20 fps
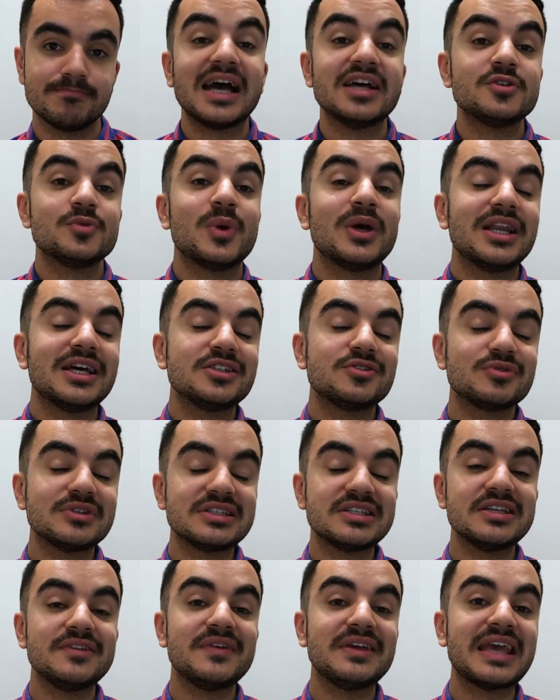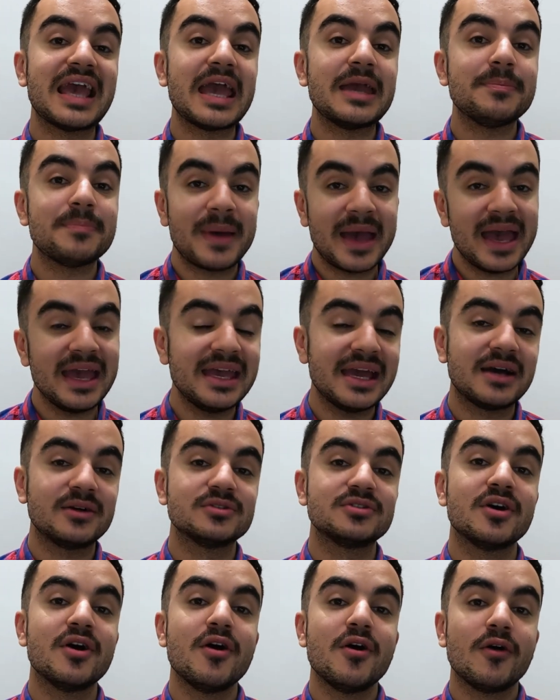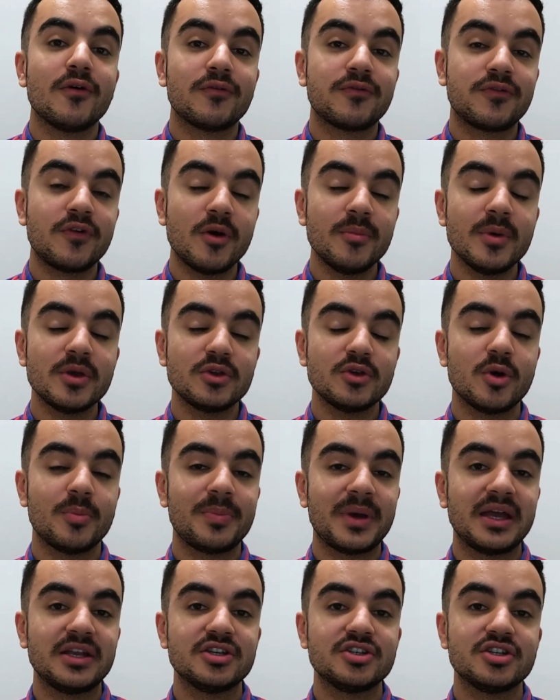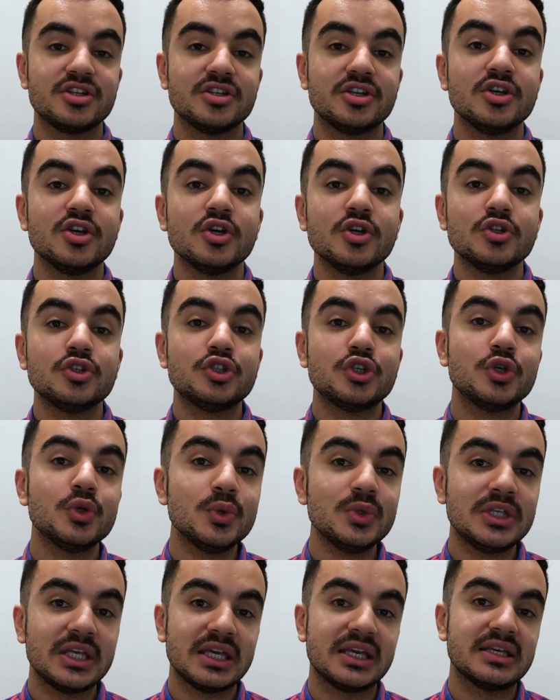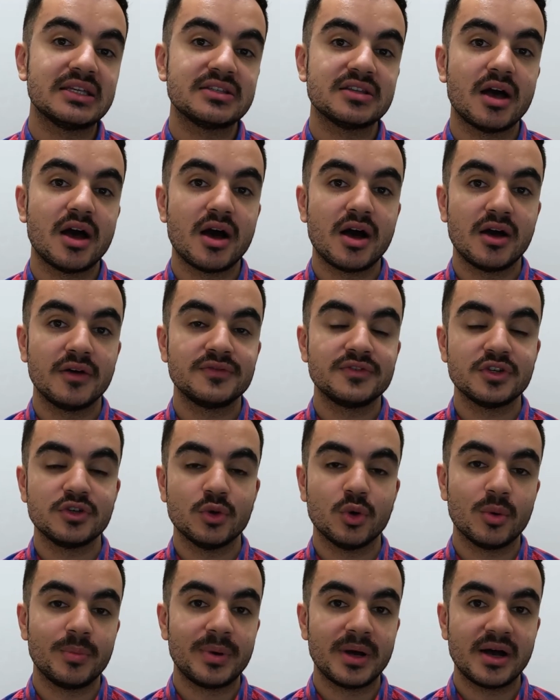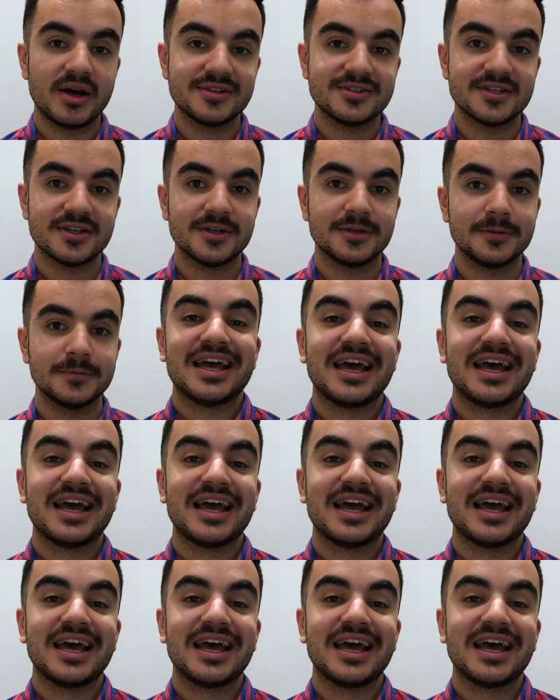as well as receiving a payout from your pension two years after your passing.